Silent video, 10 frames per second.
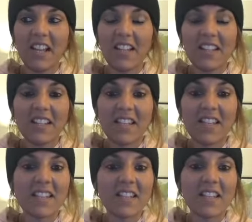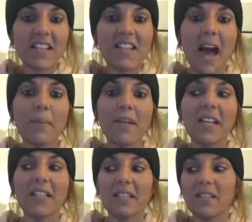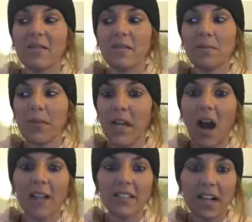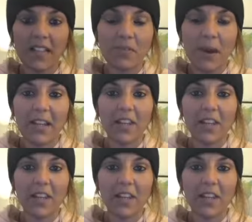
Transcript: It's happening beyond us, right?